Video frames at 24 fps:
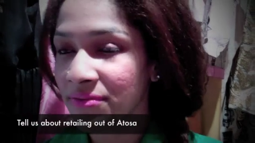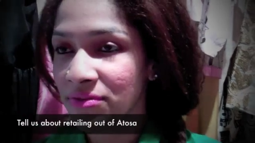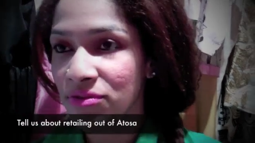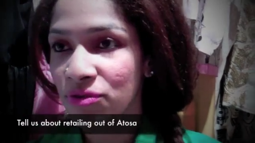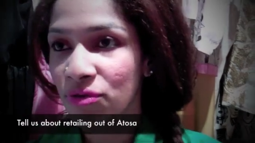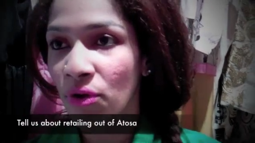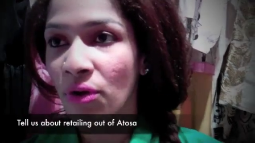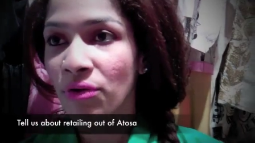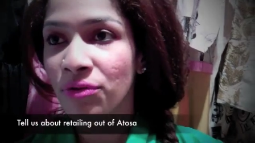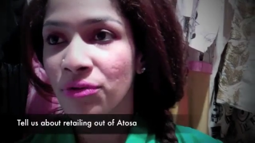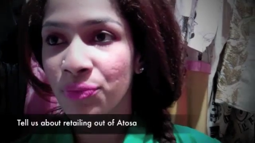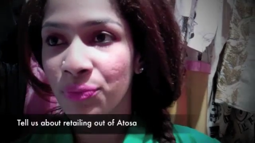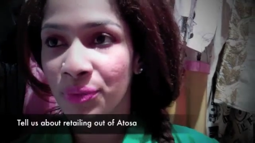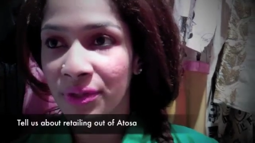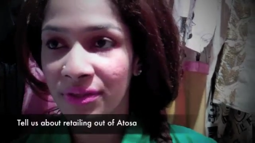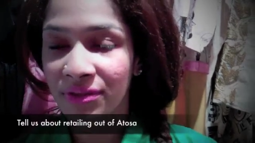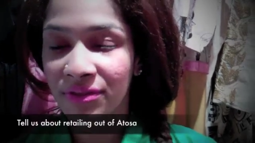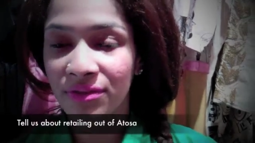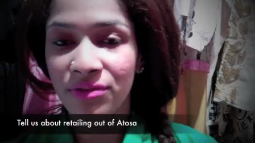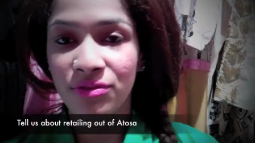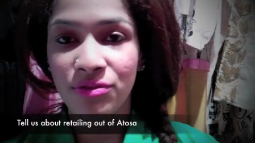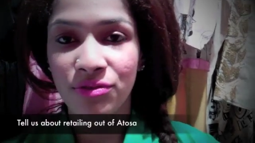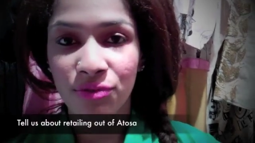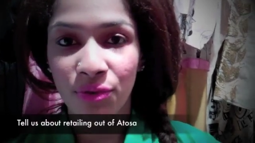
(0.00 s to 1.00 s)
stocked
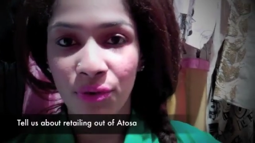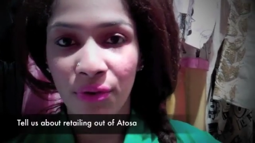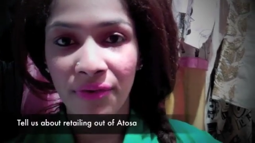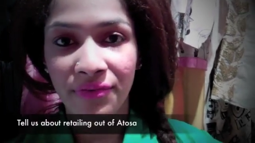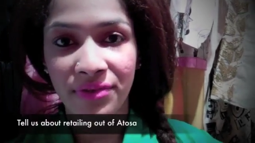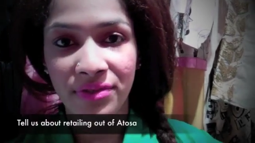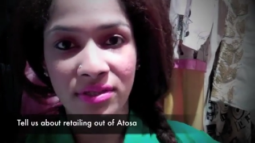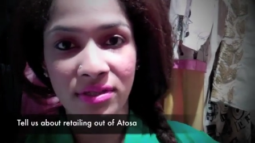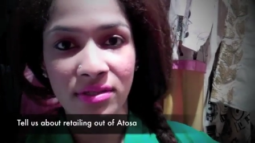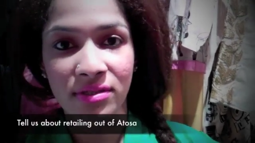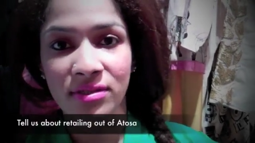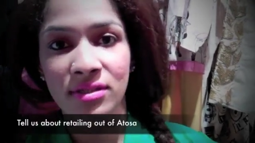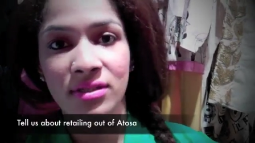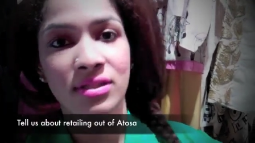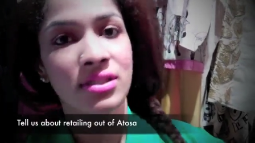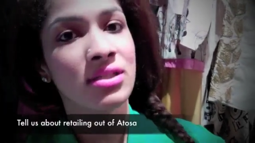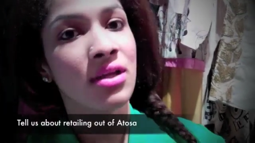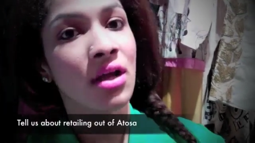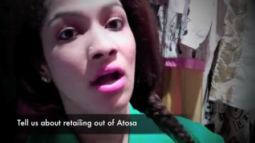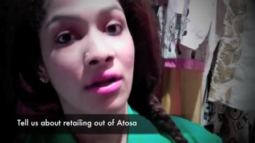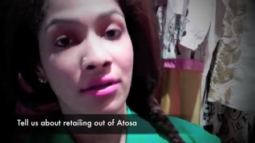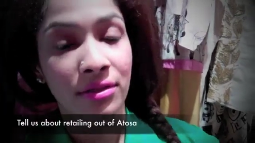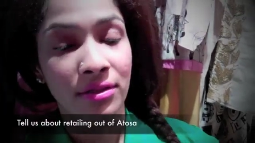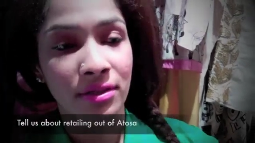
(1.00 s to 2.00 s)
with the store ever since it
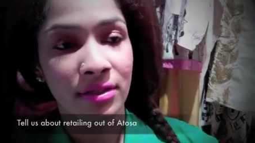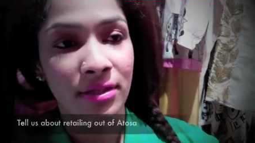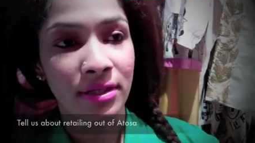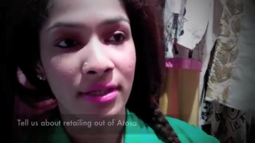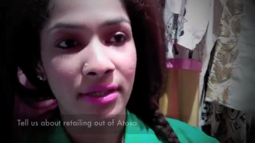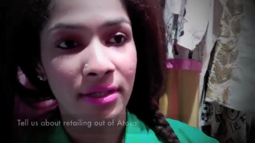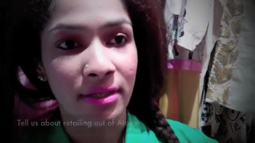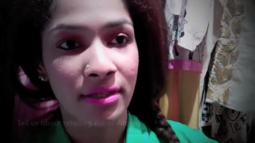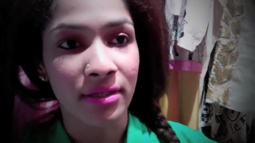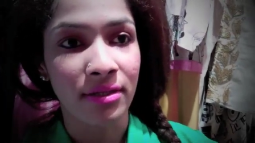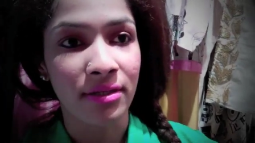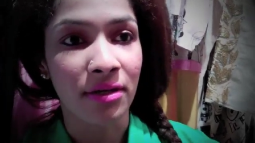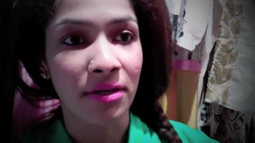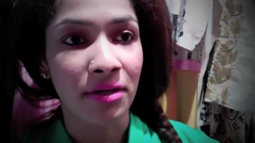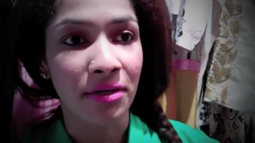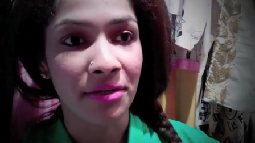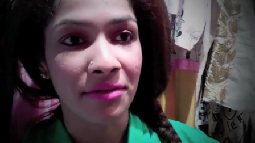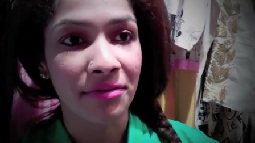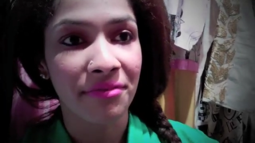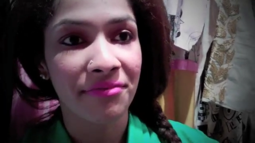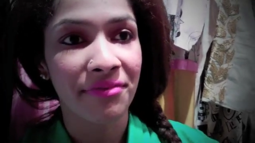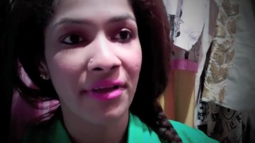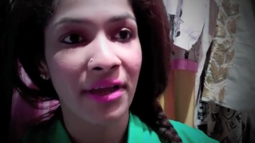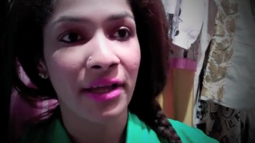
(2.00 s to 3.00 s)
started, and
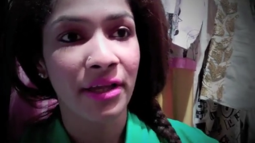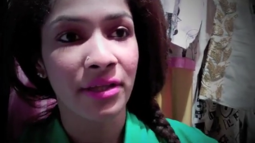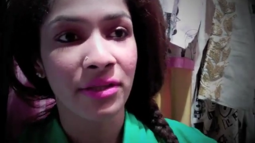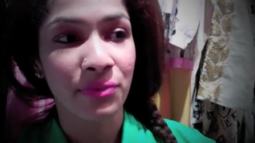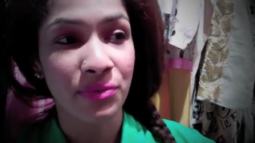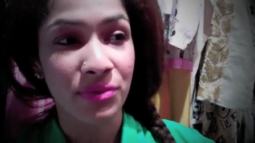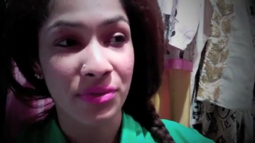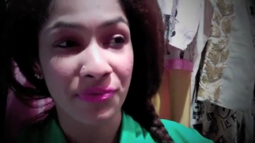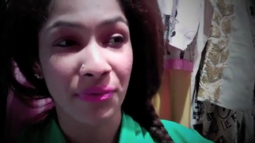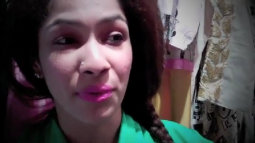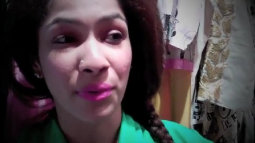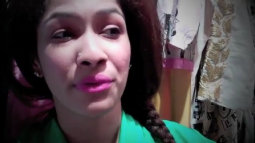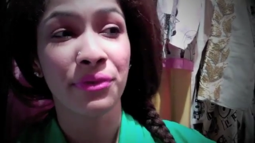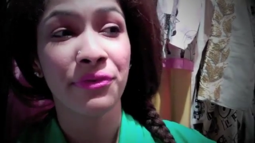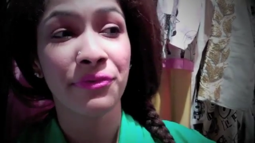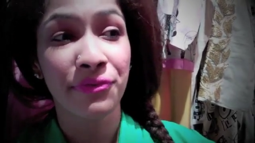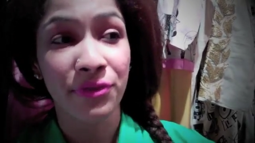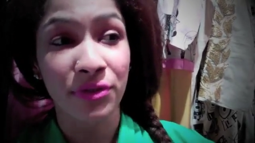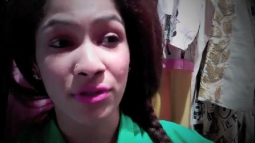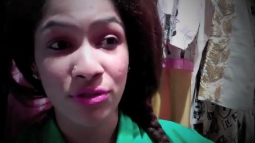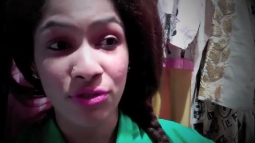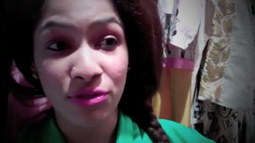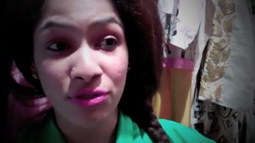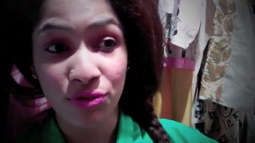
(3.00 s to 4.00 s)
in fact it was one of the
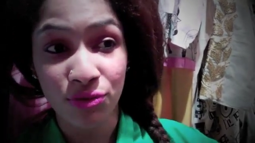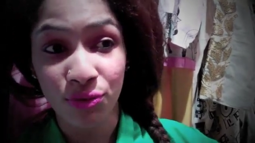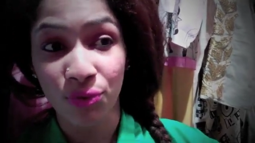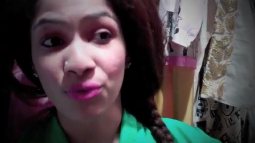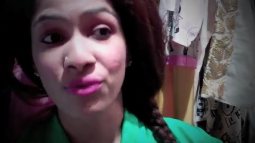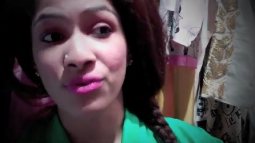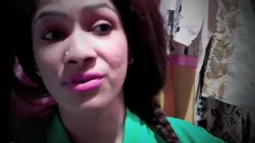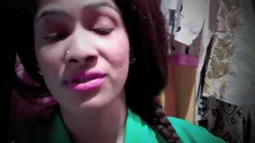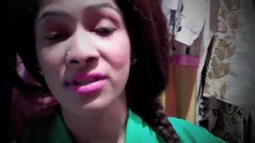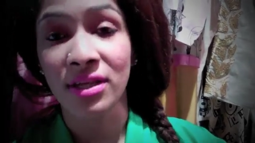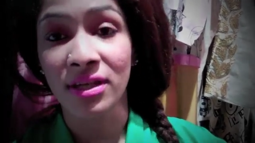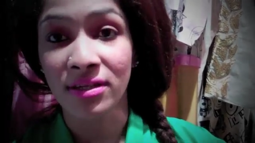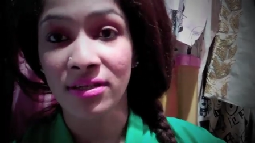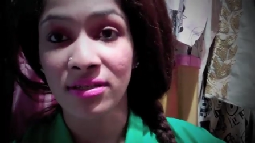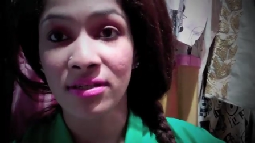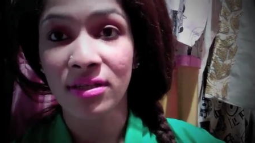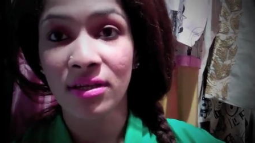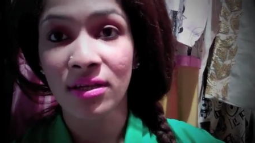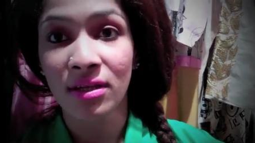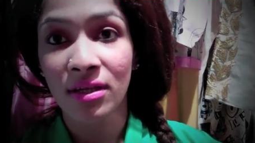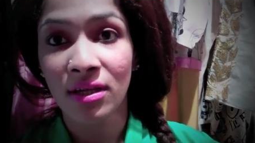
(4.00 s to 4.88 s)
first stores that